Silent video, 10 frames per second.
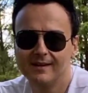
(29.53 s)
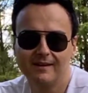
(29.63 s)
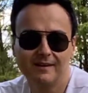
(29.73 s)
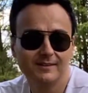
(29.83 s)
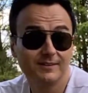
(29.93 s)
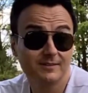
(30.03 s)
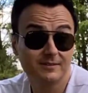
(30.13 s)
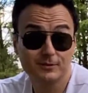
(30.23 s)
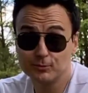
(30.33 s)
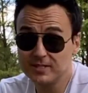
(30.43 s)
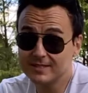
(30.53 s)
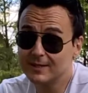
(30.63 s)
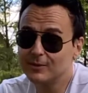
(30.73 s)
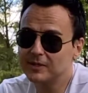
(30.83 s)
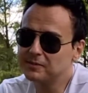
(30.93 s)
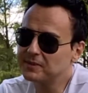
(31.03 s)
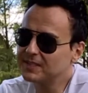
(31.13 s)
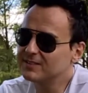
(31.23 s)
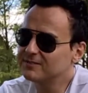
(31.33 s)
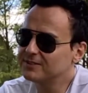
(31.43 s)
uh, the, the, reason I wanted to make
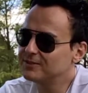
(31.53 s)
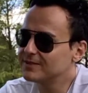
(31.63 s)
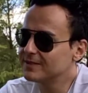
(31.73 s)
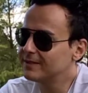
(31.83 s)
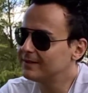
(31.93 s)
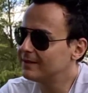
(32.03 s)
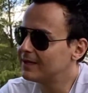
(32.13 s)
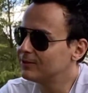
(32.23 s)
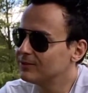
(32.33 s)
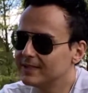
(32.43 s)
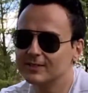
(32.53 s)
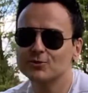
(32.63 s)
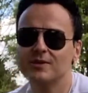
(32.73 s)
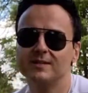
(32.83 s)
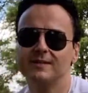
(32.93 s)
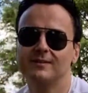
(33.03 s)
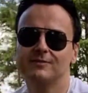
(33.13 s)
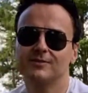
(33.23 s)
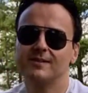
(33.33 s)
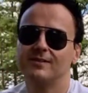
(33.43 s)
this video is that I don't like trading
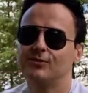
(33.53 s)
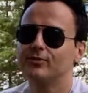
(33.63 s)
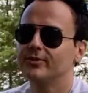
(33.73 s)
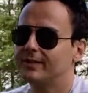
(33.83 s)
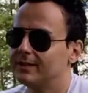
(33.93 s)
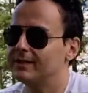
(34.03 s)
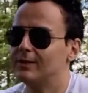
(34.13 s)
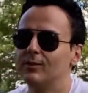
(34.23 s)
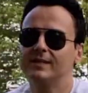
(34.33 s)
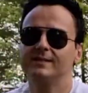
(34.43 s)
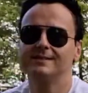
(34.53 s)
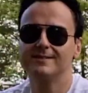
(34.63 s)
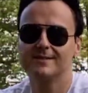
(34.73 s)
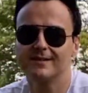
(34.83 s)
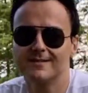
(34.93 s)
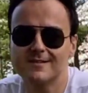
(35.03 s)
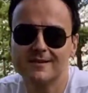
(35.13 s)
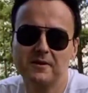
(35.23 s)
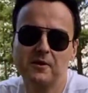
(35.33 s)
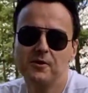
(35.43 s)
after 10:30, and I want to discuss
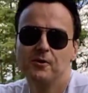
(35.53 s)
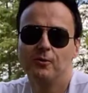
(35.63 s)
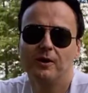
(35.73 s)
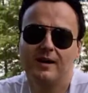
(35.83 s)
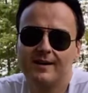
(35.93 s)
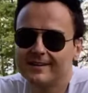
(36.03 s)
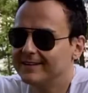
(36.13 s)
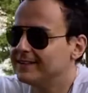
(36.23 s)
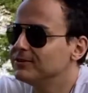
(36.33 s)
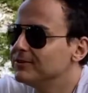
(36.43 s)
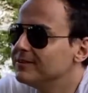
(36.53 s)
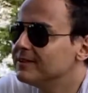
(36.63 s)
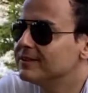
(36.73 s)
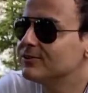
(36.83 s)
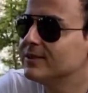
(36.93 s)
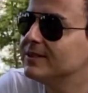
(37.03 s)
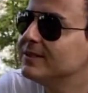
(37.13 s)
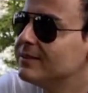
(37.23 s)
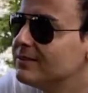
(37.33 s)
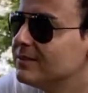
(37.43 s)
why I don't like
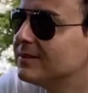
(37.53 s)
trading after